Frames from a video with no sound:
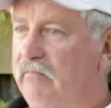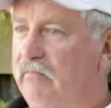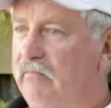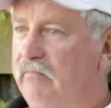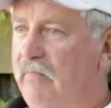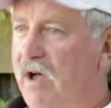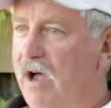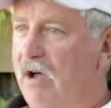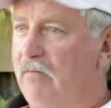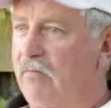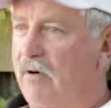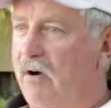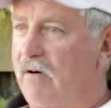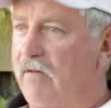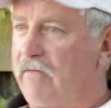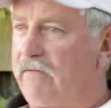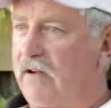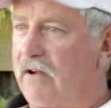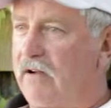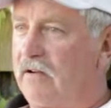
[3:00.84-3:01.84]
mobile
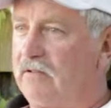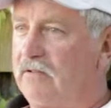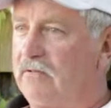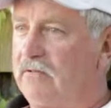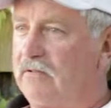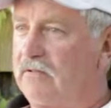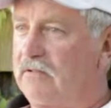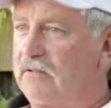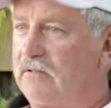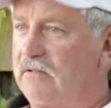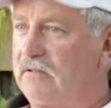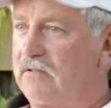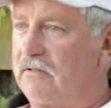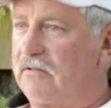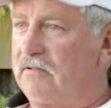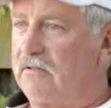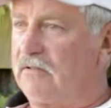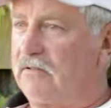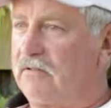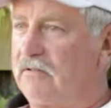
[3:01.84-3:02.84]
phones
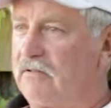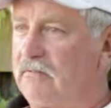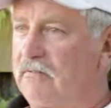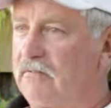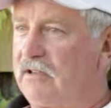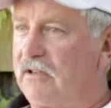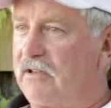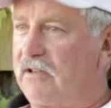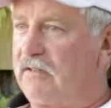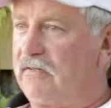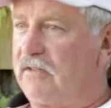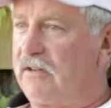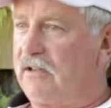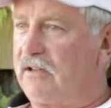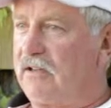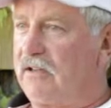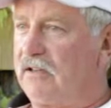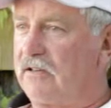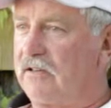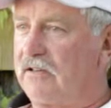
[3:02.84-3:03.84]
and
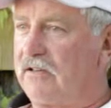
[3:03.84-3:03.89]
TV and